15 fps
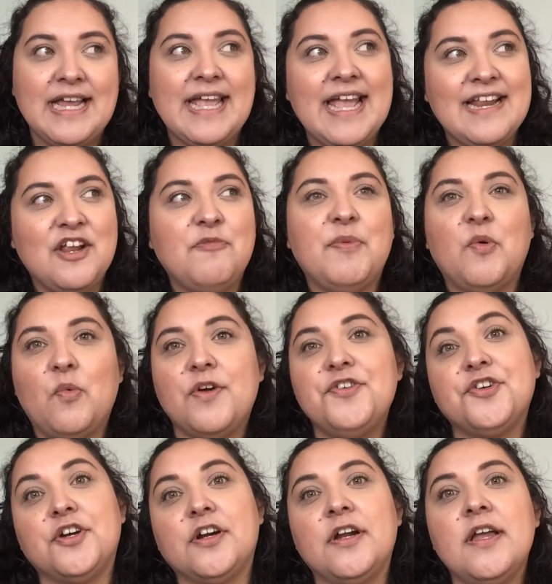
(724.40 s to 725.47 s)
and I can't help but
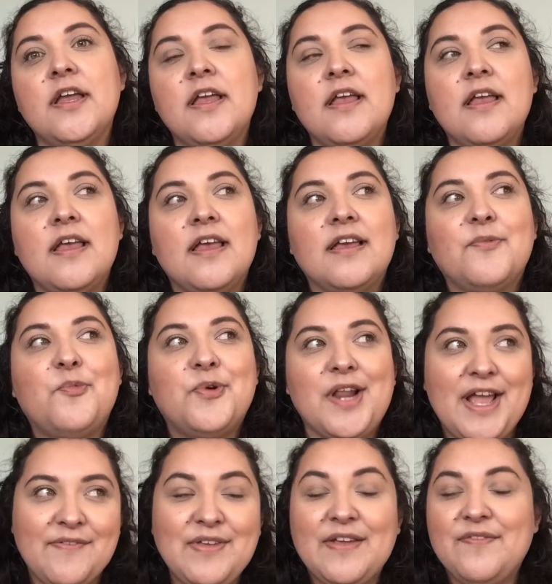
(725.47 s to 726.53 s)
wonder, would
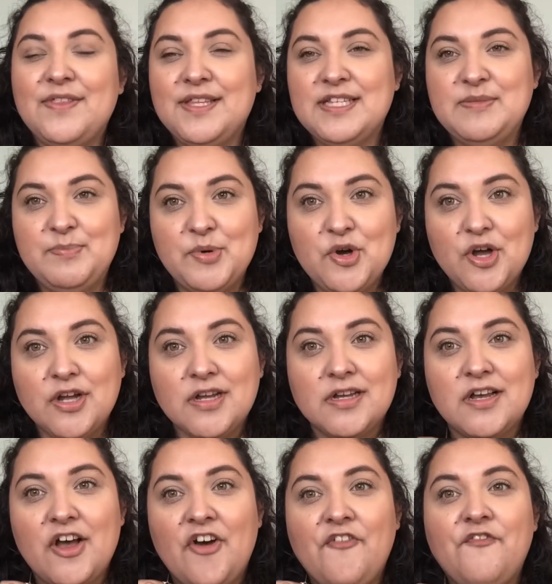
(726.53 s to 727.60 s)
I have given this book
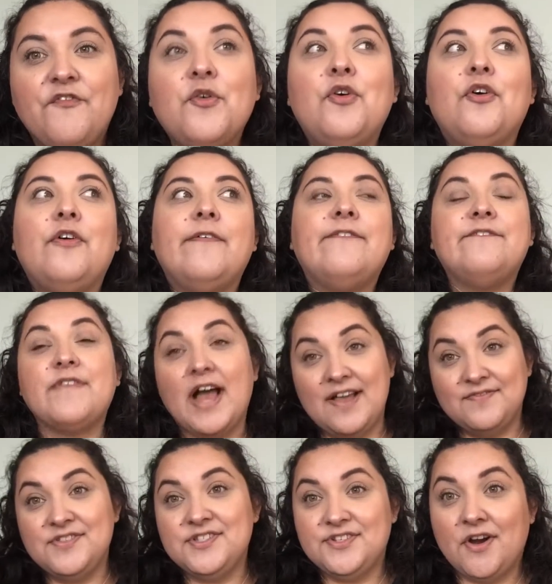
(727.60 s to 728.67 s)
a full
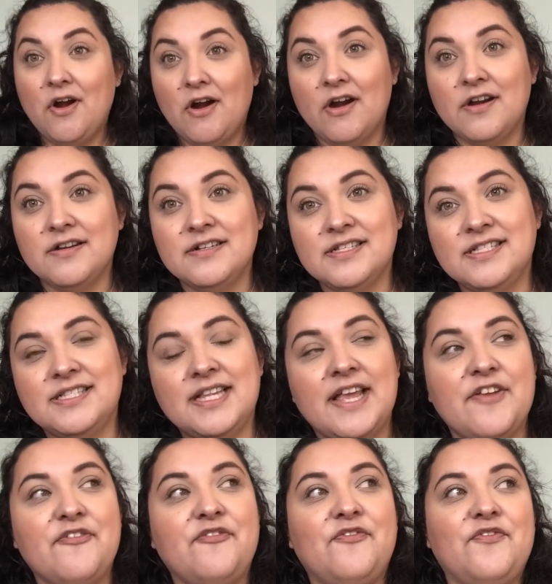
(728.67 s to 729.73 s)
5 stars
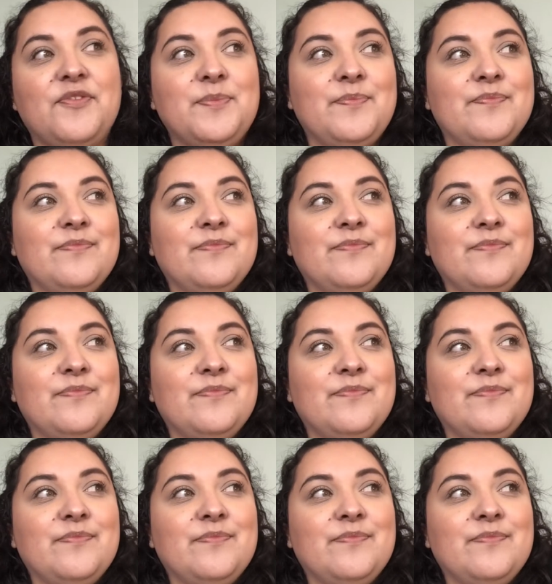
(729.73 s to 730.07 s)
if